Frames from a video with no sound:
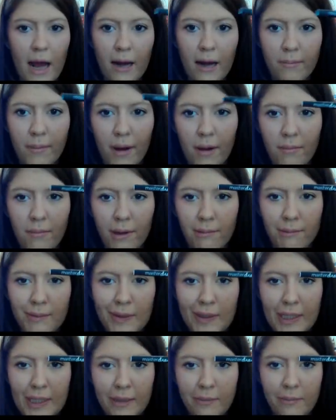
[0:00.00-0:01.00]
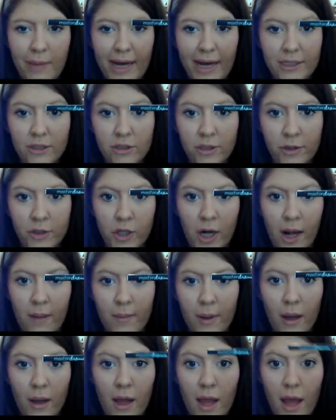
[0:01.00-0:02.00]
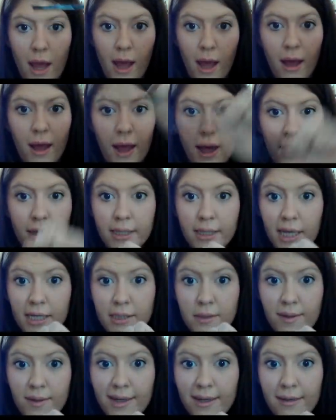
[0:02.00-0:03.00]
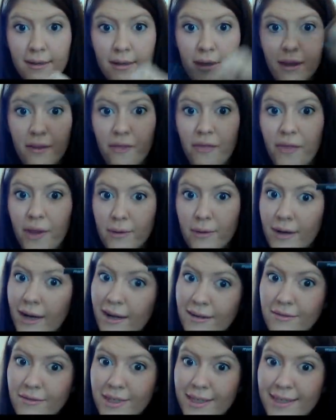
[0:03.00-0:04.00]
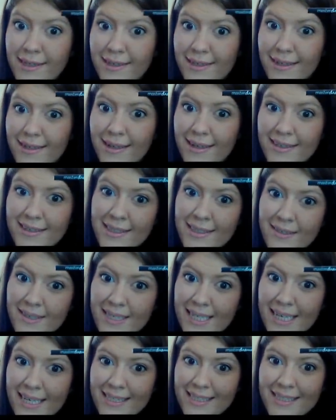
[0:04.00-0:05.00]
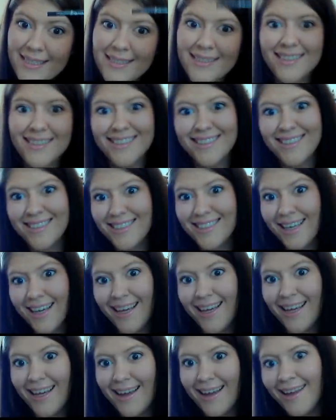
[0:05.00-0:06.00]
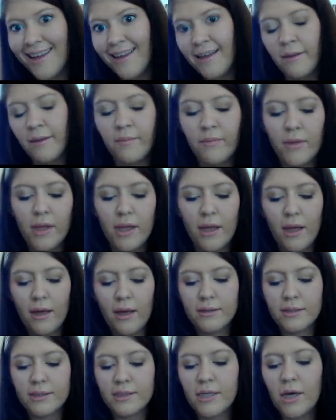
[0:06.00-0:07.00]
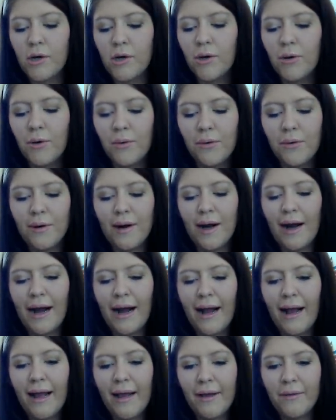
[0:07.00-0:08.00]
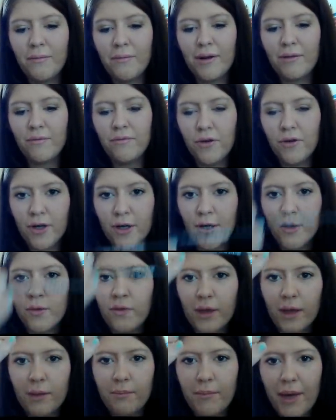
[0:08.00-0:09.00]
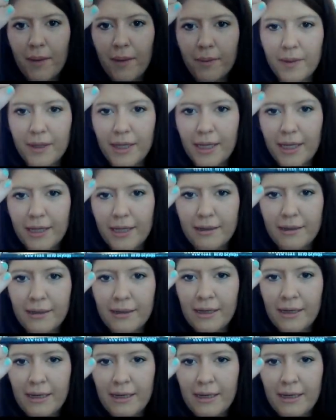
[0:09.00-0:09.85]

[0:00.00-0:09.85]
out of my Maybelline Master Drama, and guess what? They were out of it at CVS. Yay! So I went for the Maybelline